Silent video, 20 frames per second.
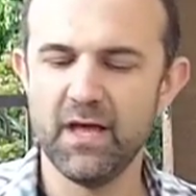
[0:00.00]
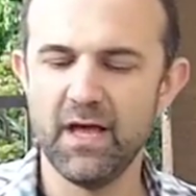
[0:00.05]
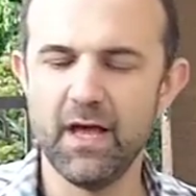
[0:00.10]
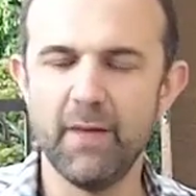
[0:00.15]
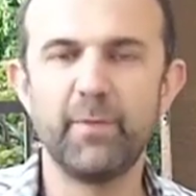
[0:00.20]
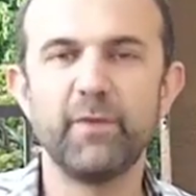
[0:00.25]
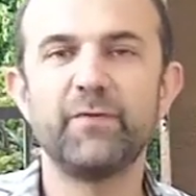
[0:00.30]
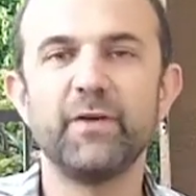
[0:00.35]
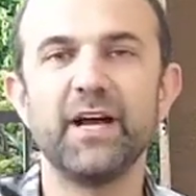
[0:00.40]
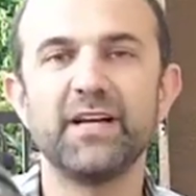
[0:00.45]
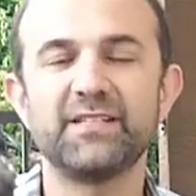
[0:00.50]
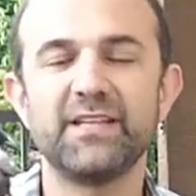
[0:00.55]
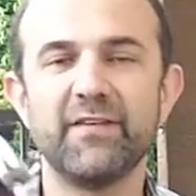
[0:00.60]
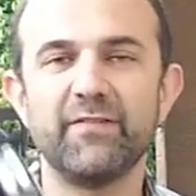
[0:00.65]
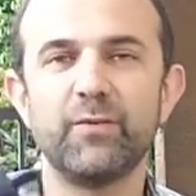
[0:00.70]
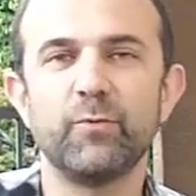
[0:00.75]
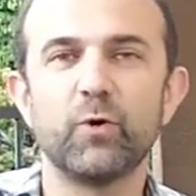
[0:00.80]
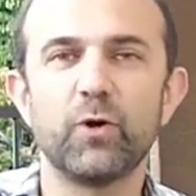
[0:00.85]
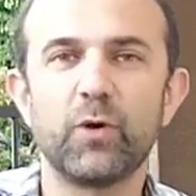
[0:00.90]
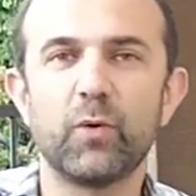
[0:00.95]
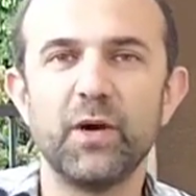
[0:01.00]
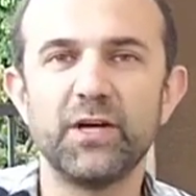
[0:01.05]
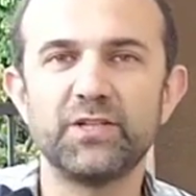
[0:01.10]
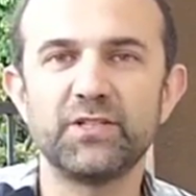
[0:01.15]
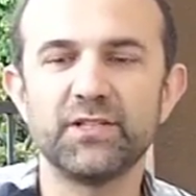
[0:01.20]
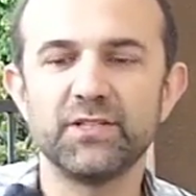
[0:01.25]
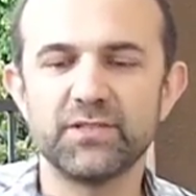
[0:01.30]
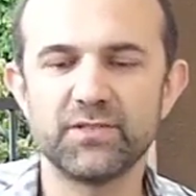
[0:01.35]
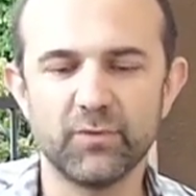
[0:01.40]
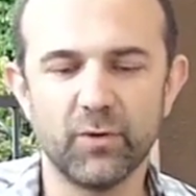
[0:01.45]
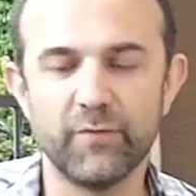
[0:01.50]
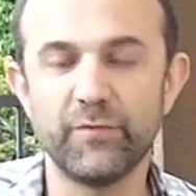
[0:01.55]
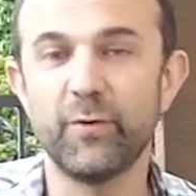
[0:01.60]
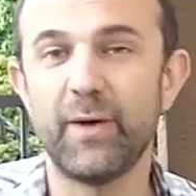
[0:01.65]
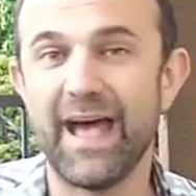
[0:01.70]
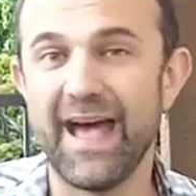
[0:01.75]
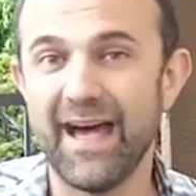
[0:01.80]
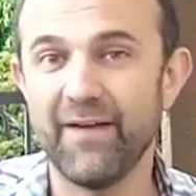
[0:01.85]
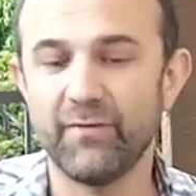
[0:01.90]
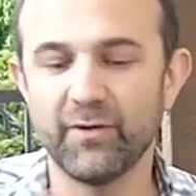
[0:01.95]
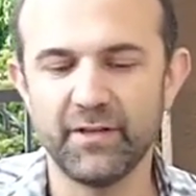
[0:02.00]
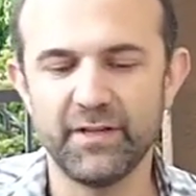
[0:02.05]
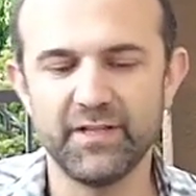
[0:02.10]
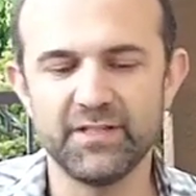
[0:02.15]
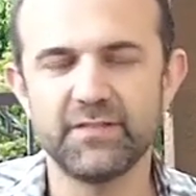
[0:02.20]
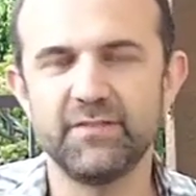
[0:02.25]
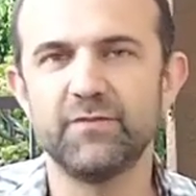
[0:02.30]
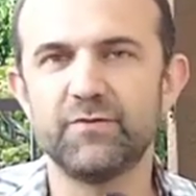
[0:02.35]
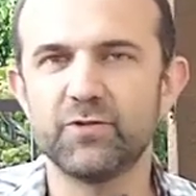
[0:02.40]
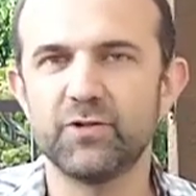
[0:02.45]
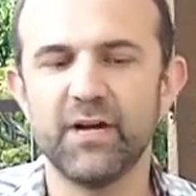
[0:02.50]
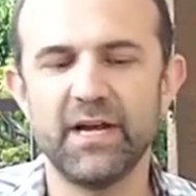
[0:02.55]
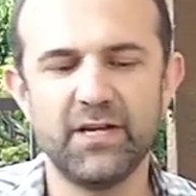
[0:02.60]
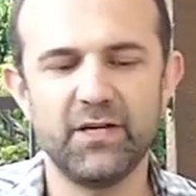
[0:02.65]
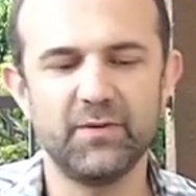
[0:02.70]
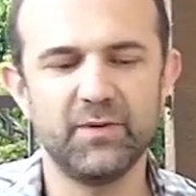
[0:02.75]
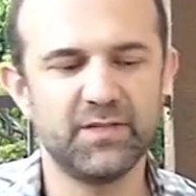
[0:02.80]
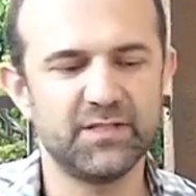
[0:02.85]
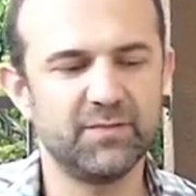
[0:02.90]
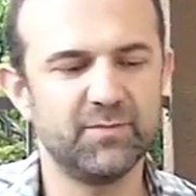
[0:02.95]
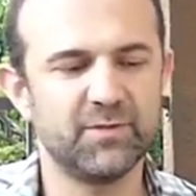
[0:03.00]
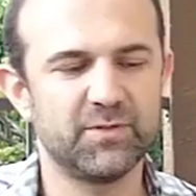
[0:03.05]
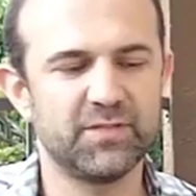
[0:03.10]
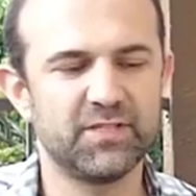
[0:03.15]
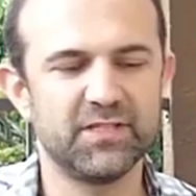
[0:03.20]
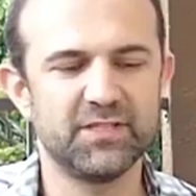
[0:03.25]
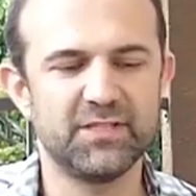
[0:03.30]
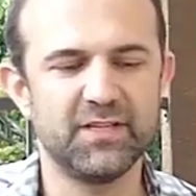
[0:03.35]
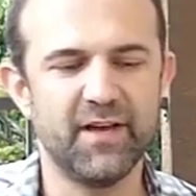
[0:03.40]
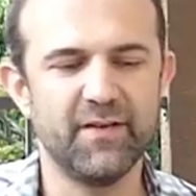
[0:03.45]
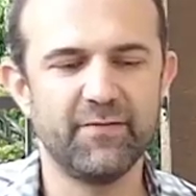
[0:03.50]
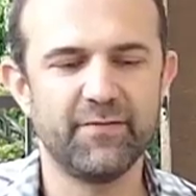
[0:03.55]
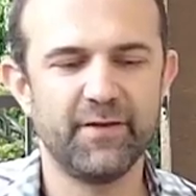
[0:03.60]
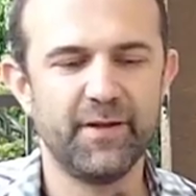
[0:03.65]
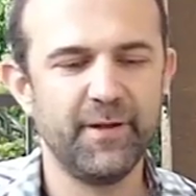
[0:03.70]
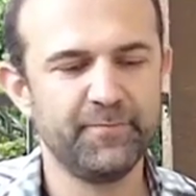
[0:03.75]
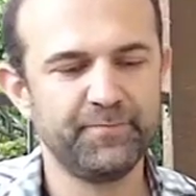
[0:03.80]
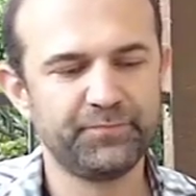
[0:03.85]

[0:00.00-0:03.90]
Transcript: But if you guys have any more questions, or if you have one of these and you've tried doing some interesting stuff,